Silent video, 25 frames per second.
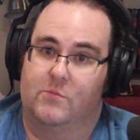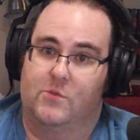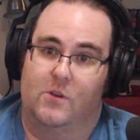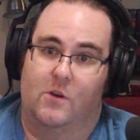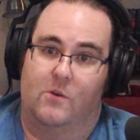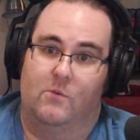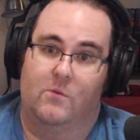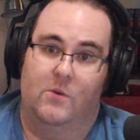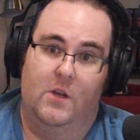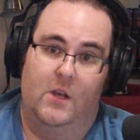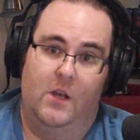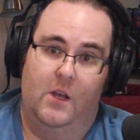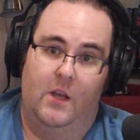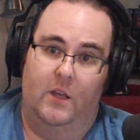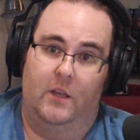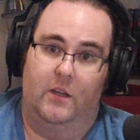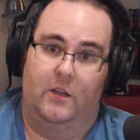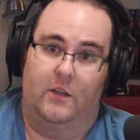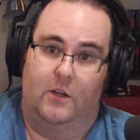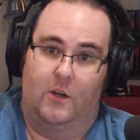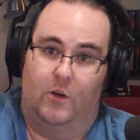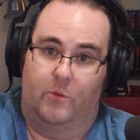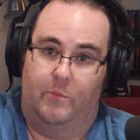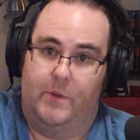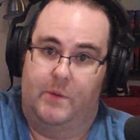So,
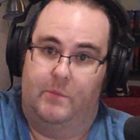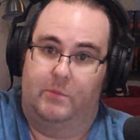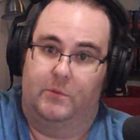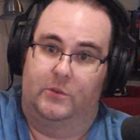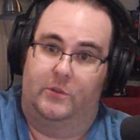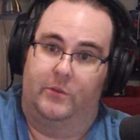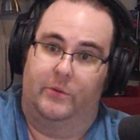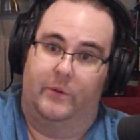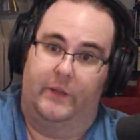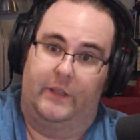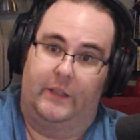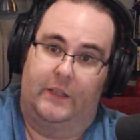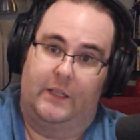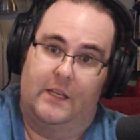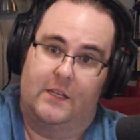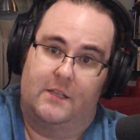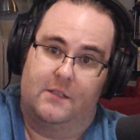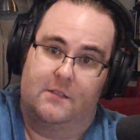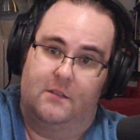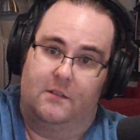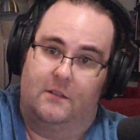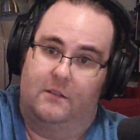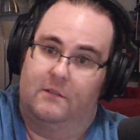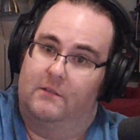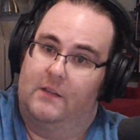people doing
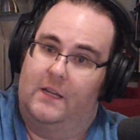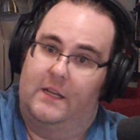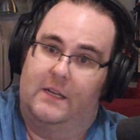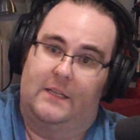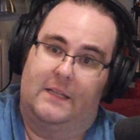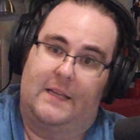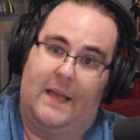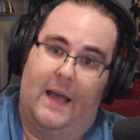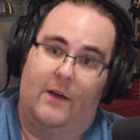this and